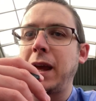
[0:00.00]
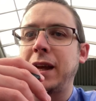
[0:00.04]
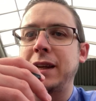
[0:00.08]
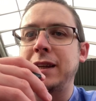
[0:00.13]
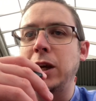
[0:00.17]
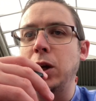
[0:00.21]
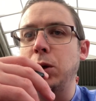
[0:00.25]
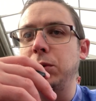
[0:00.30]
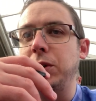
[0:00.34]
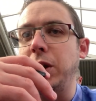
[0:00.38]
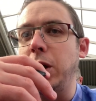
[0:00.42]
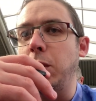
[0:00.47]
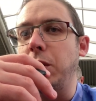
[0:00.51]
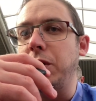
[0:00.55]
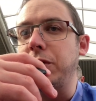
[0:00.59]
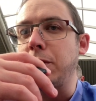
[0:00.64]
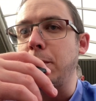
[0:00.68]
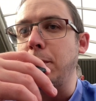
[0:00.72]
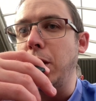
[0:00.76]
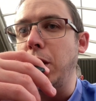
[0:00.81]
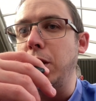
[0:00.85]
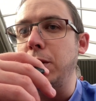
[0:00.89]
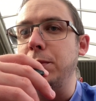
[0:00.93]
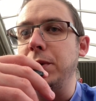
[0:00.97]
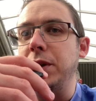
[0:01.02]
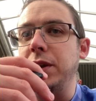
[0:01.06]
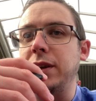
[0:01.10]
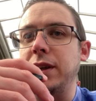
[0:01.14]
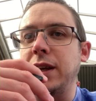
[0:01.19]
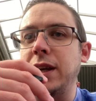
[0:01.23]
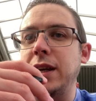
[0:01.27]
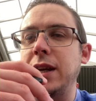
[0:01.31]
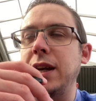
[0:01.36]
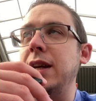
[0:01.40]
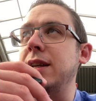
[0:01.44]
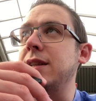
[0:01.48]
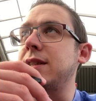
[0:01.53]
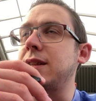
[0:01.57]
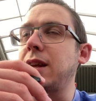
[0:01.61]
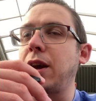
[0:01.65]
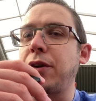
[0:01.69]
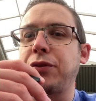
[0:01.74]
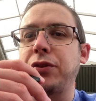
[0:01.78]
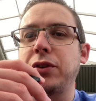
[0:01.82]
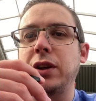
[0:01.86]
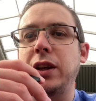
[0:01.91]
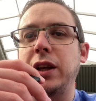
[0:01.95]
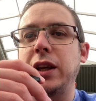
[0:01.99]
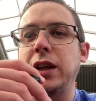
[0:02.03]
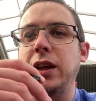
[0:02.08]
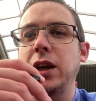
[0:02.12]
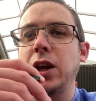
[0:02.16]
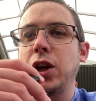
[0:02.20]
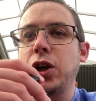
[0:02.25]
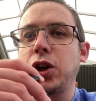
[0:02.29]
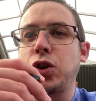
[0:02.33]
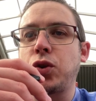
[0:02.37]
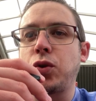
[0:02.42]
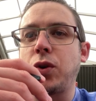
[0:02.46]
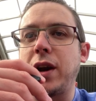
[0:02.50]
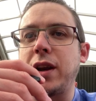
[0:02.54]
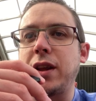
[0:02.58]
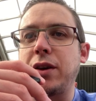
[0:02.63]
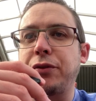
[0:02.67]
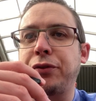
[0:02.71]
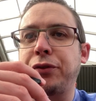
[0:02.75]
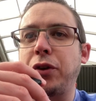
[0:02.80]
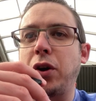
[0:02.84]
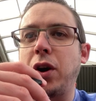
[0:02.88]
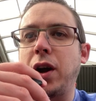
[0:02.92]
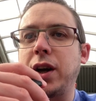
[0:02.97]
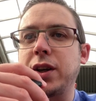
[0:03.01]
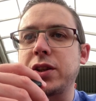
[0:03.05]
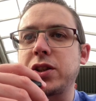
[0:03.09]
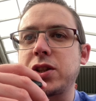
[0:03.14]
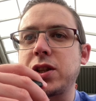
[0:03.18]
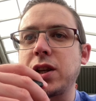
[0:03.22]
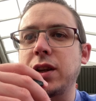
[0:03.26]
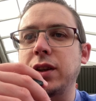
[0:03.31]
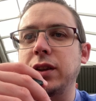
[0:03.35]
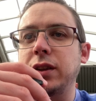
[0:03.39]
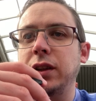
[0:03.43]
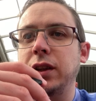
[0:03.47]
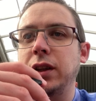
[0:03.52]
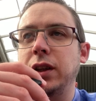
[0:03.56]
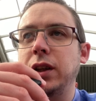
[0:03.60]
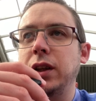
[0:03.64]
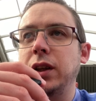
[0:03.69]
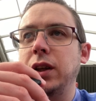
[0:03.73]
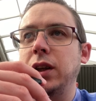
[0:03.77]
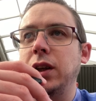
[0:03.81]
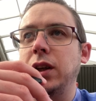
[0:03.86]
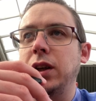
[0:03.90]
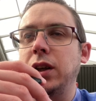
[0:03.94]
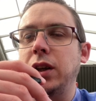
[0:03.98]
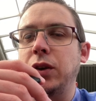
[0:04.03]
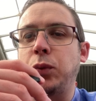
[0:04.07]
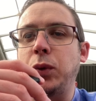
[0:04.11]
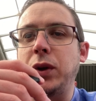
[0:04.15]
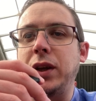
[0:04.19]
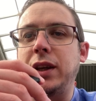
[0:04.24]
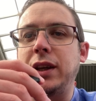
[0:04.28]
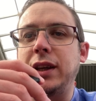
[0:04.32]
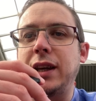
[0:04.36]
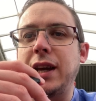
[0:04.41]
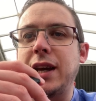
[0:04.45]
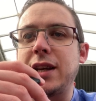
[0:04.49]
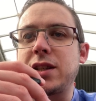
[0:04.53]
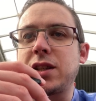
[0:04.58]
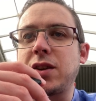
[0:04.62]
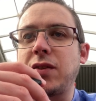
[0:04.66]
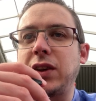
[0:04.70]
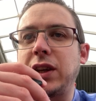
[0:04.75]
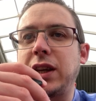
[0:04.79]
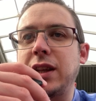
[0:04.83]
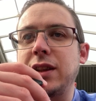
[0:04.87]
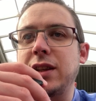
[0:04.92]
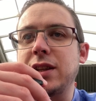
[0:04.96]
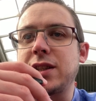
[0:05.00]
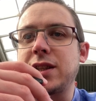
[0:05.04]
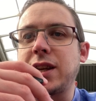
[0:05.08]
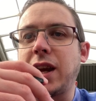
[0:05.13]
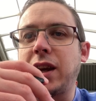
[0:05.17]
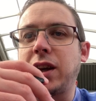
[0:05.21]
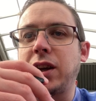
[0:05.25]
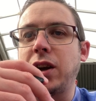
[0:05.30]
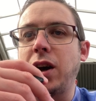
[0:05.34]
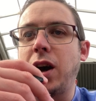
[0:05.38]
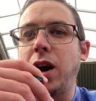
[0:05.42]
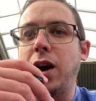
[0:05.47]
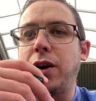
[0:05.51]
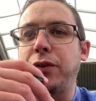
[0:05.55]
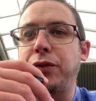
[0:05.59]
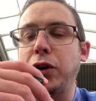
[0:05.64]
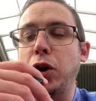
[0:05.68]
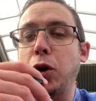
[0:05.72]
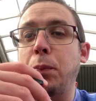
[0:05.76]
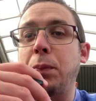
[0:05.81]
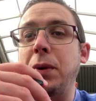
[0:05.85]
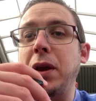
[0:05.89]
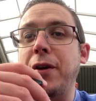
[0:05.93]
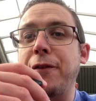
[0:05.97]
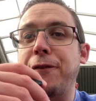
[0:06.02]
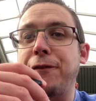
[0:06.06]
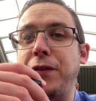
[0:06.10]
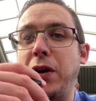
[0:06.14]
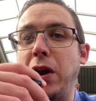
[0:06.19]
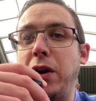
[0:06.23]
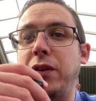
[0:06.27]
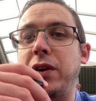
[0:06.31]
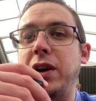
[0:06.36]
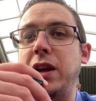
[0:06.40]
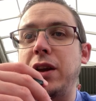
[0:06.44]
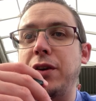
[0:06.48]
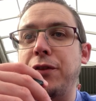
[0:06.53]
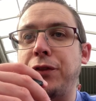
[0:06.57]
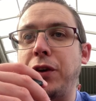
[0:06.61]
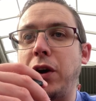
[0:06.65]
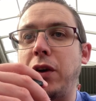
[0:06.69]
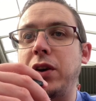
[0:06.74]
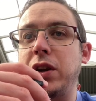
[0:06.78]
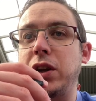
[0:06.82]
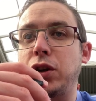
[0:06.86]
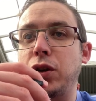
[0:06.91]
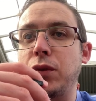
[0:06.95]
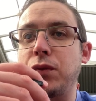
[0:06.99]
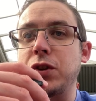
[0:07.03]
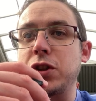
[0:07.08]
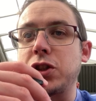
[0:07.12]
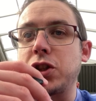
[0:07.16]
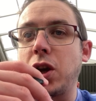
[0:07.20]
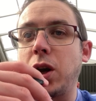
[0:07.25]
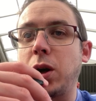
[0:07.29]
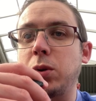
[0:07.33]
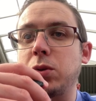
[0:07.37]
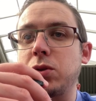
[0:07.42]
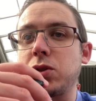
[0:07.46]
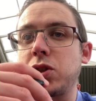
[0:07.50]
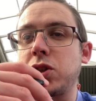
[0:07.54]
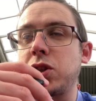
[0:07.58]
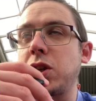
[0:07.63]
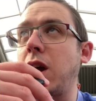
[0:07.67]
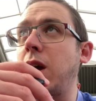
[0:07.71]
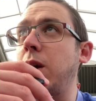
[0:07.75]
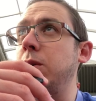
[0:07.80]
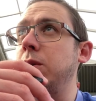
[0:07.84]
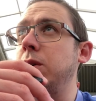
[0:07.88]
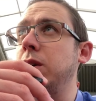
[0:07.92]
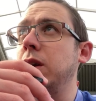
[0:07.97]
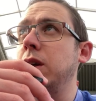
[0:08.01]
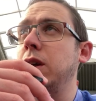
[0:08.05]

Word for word: nil nil at the moment is definitely credit for us, and if we can get something in the second half, it'll be a very, very good result. So